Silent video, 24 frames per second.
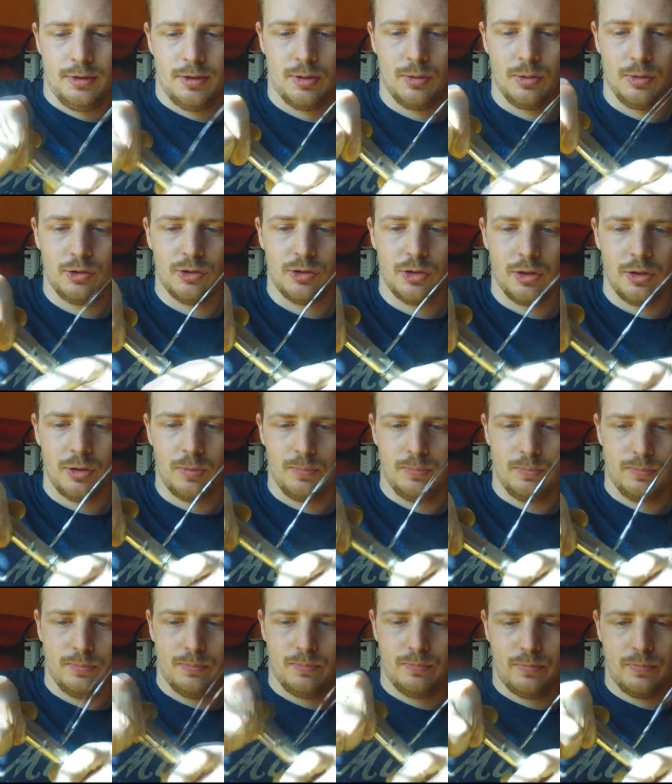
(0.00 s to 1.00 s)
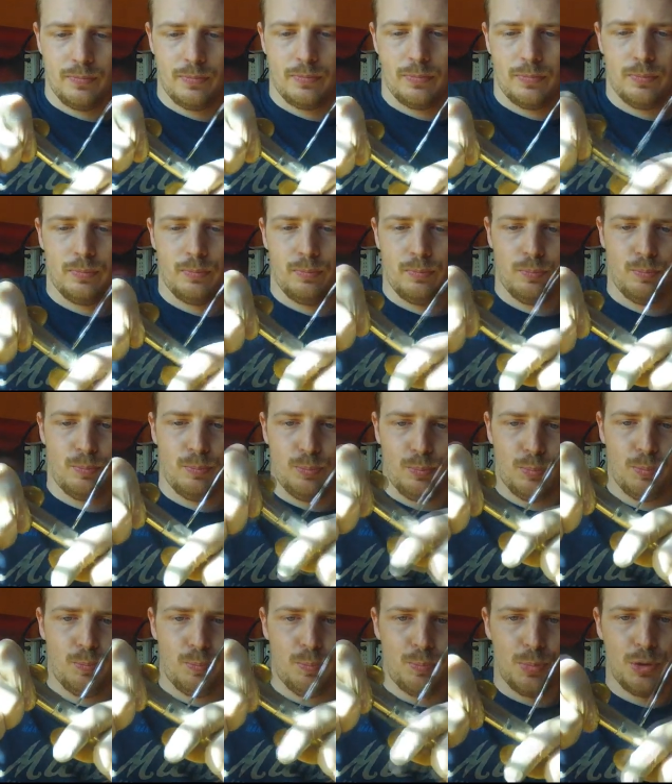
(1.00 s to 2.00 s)
can also
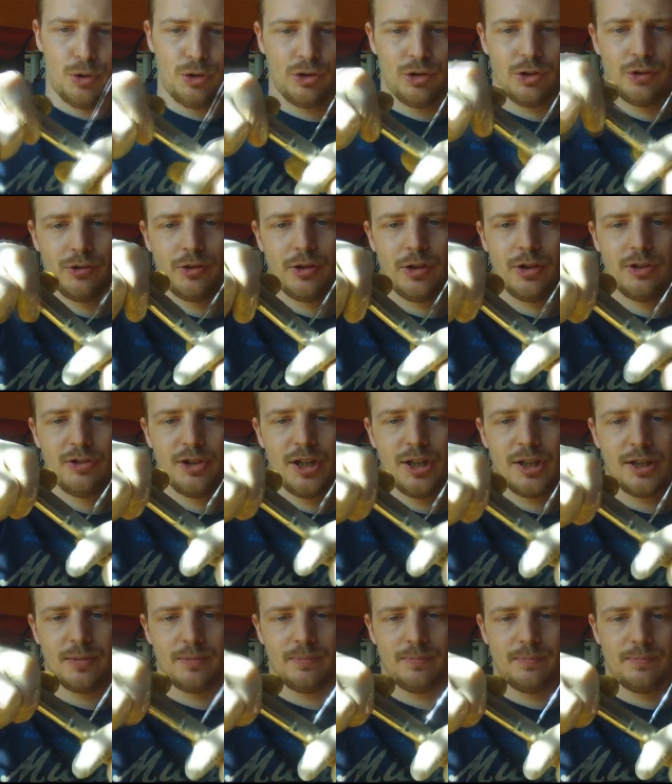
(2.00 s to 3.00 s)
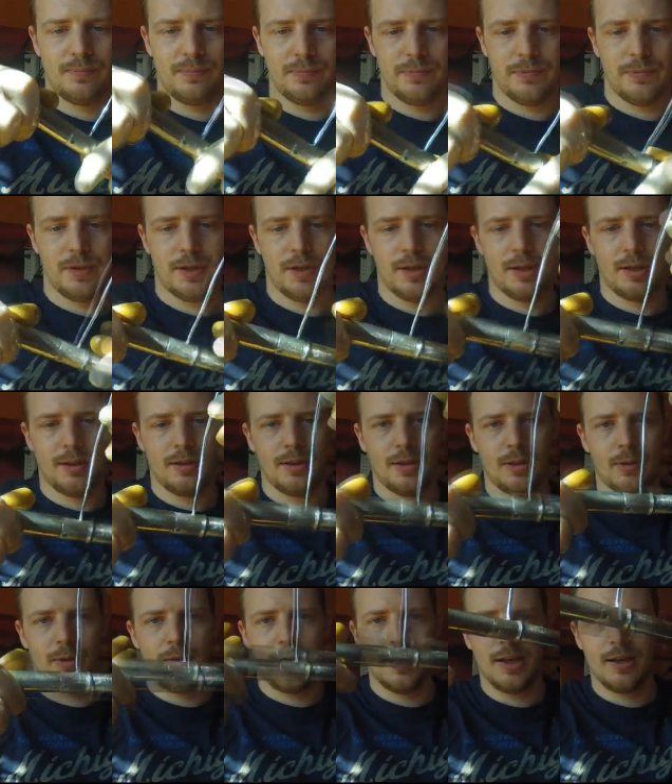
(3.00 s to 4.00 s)
push onto the jig and
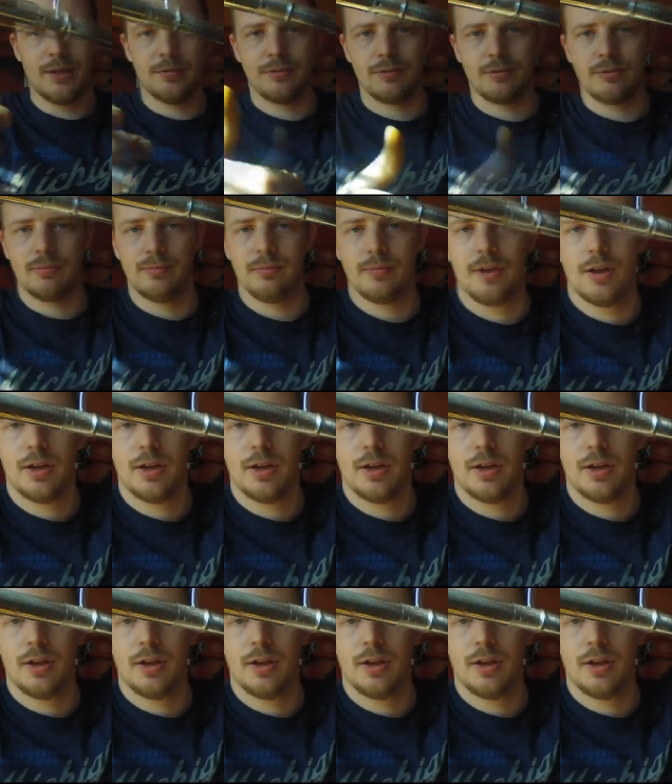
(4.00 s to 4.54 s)
there we have.